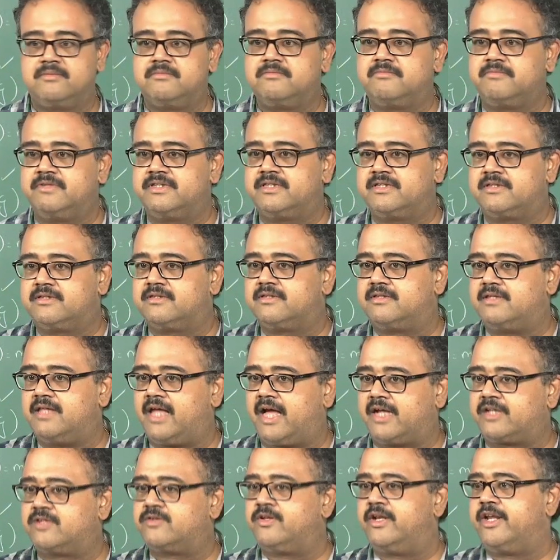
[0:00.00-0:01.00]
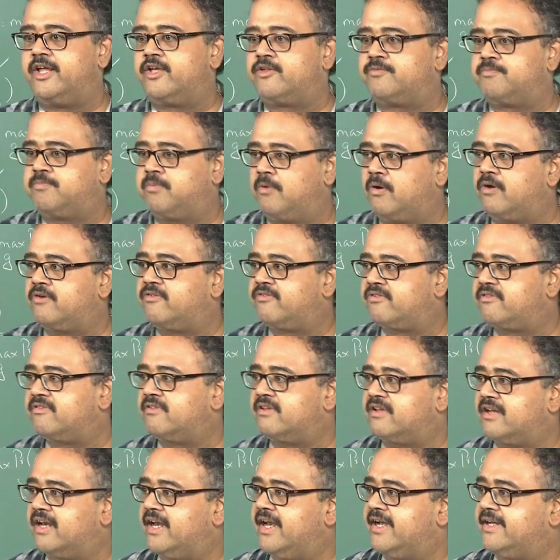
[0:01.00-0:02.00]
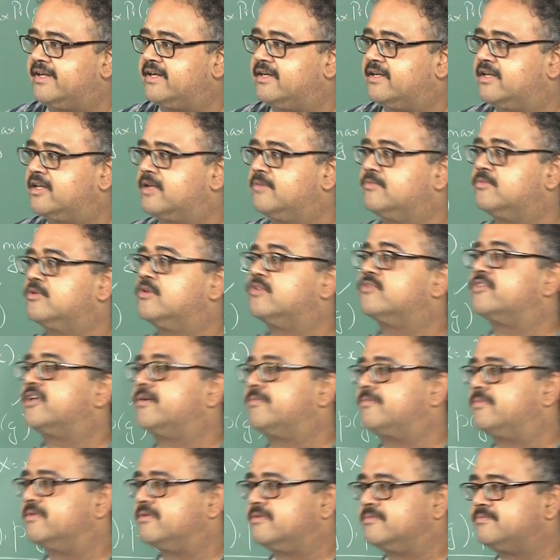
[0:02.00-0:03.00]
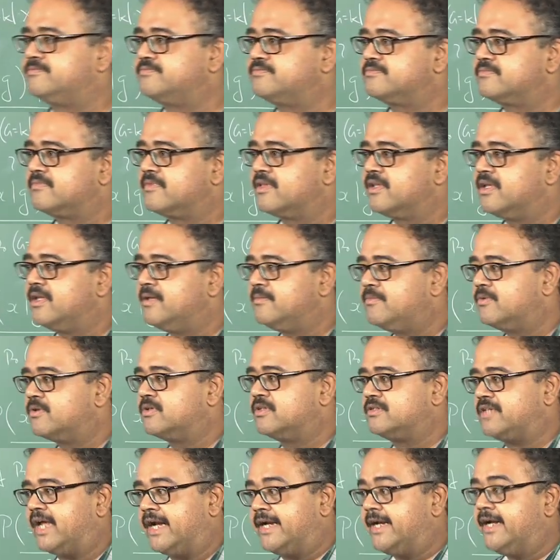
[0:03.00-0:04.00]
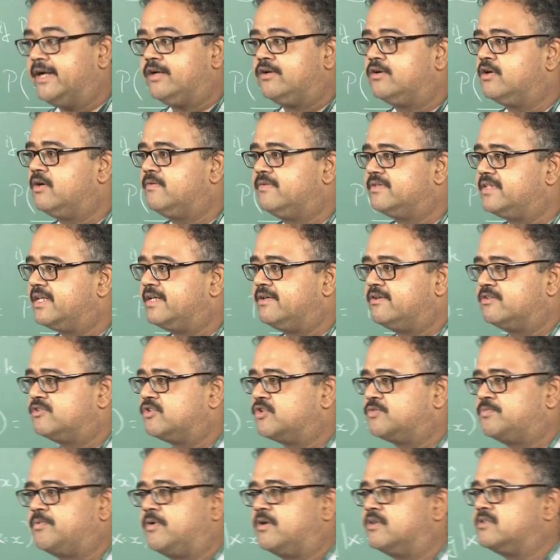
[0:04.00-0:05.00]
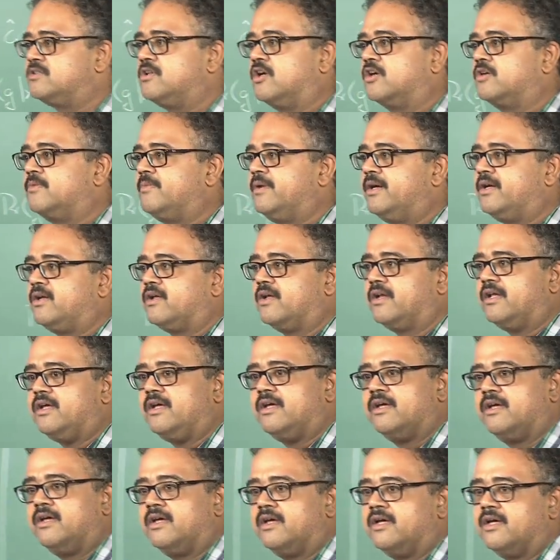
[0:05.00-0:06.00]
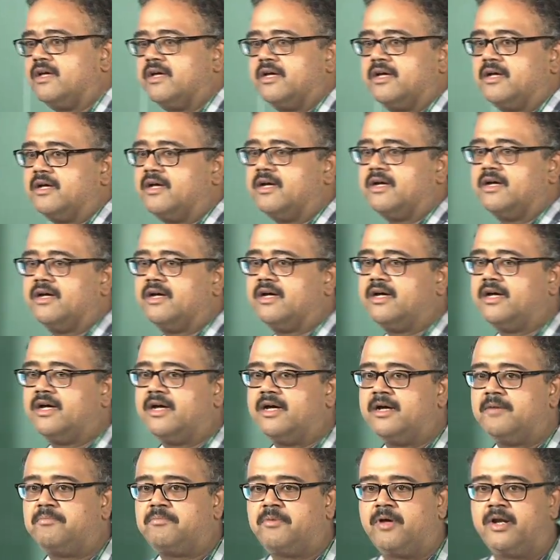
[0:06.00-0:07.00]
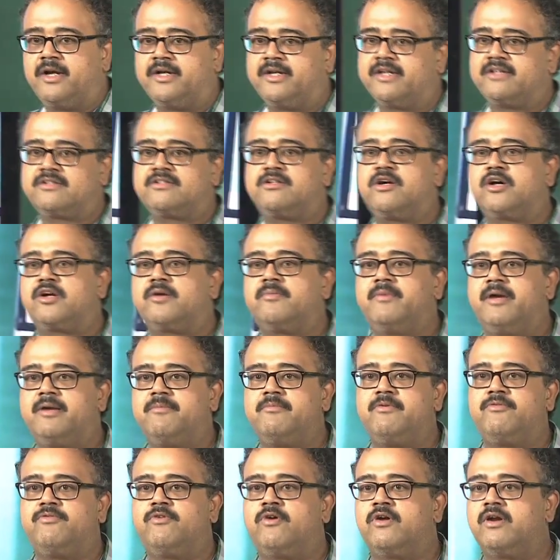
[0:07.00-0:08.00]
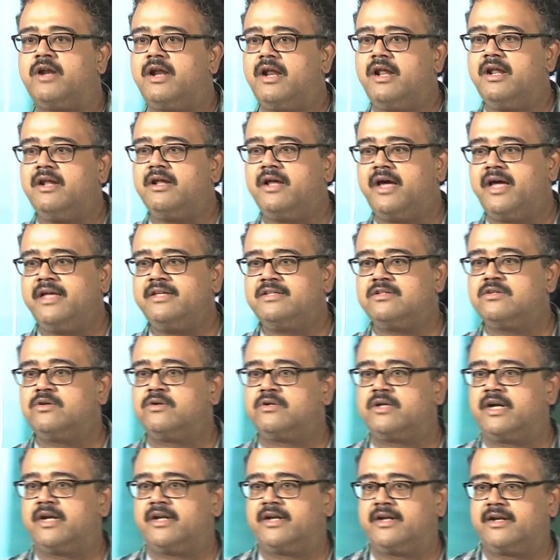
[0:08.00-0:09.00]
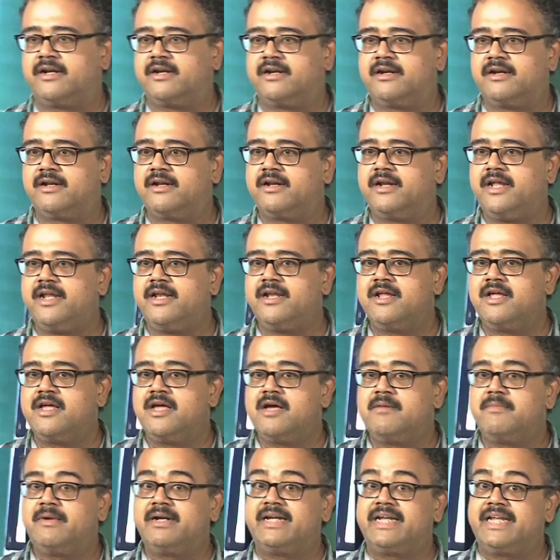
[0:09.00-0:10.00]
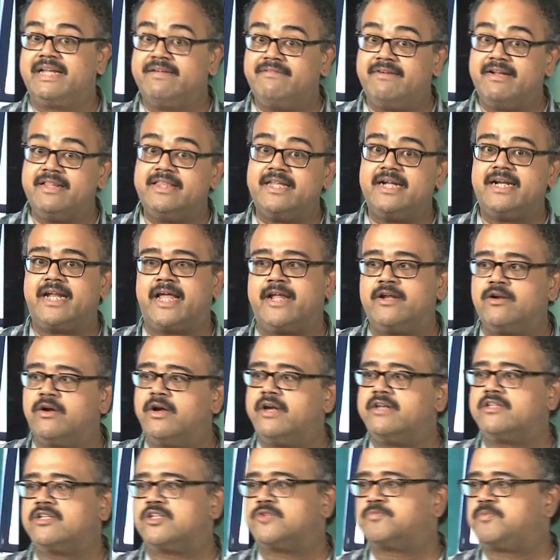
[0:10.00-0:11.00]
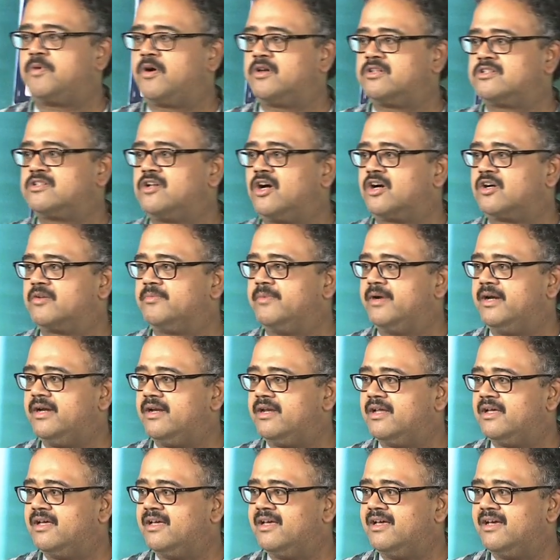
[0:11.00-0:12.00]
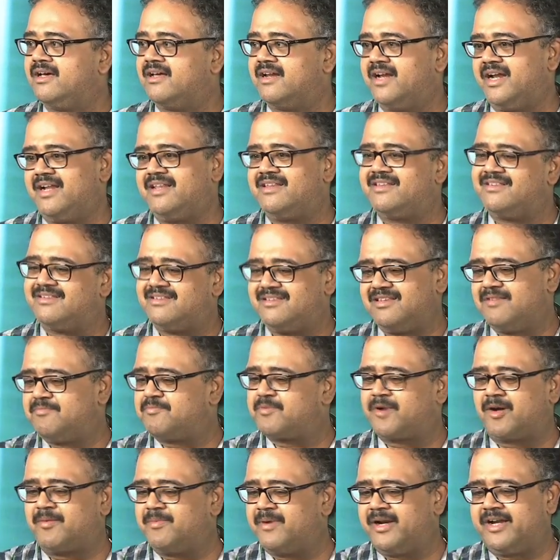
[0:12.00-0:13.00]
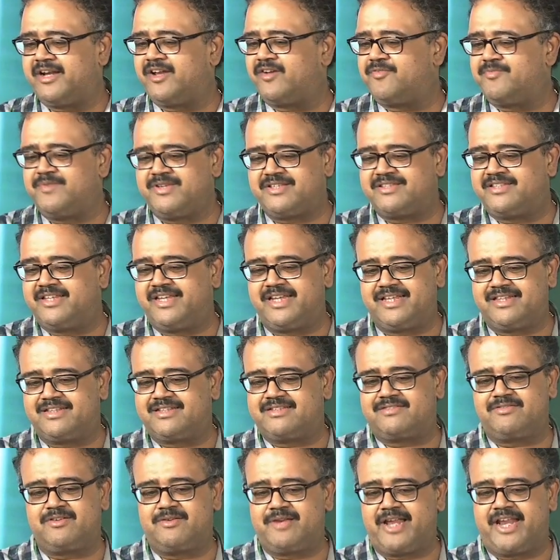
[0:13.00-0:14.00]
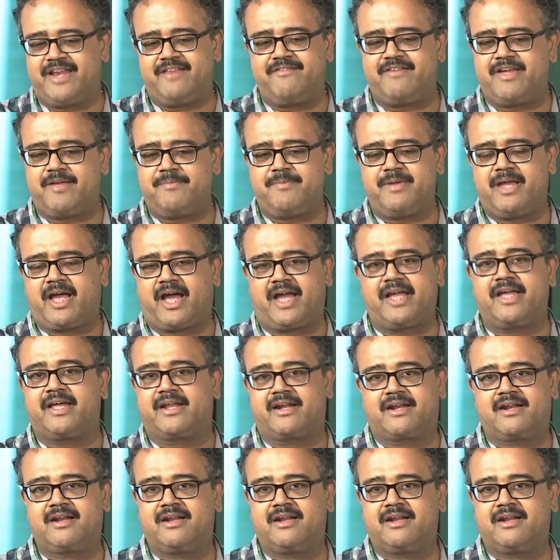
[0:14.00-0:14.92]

with actually a sports related term goes up, because I did not know whether it was a sports document or a politics document before I looked at it, right. But given that I know it is a sports document, right, the probability of me seeing this will anyway be higher,